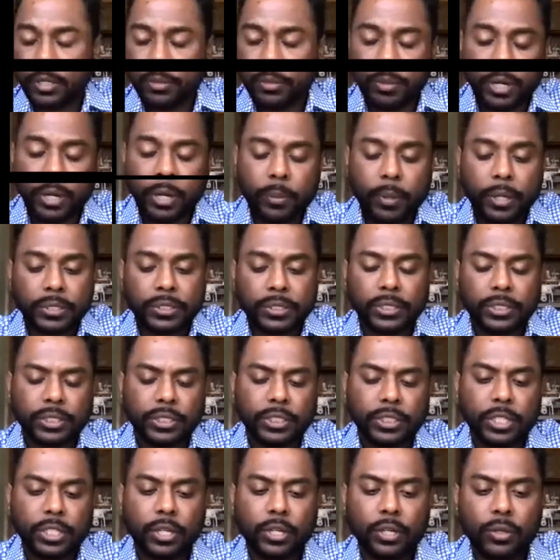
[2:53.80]
Great question.
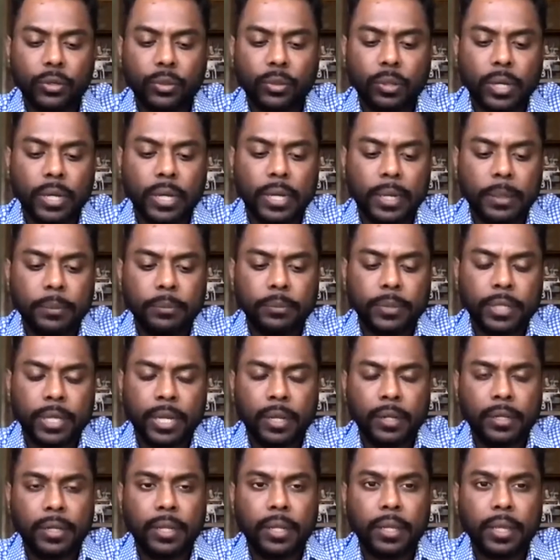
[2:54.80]
So,
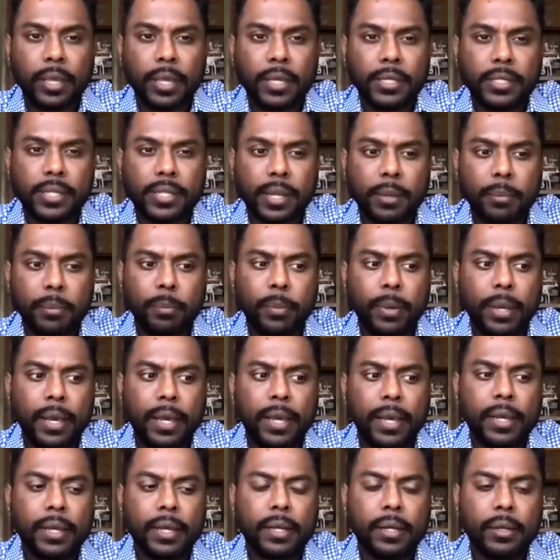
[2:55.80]
kind of taking a step
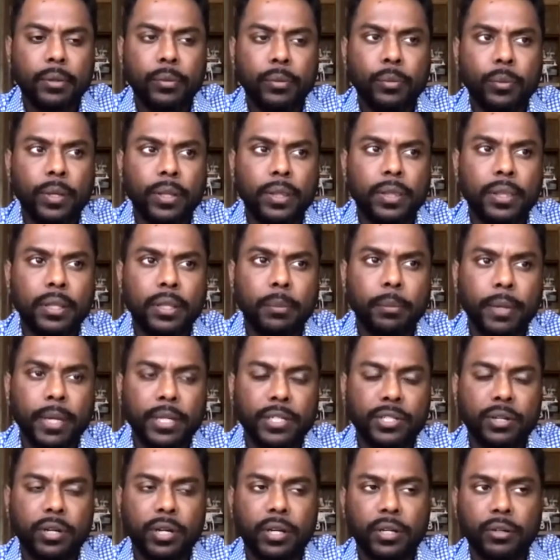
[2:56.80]
back with the
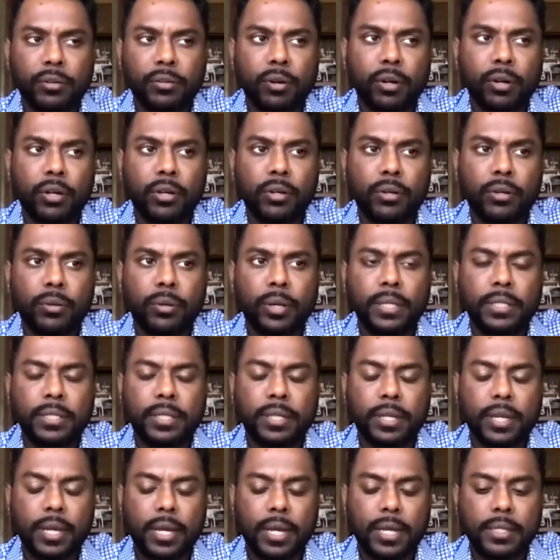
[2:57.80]
measure and grow
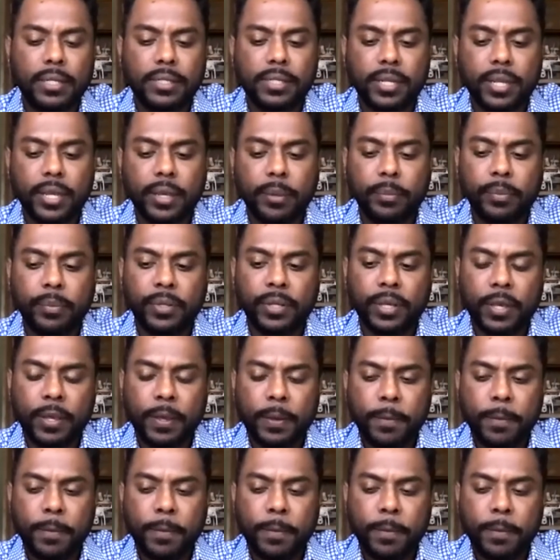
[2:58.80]
as a concept,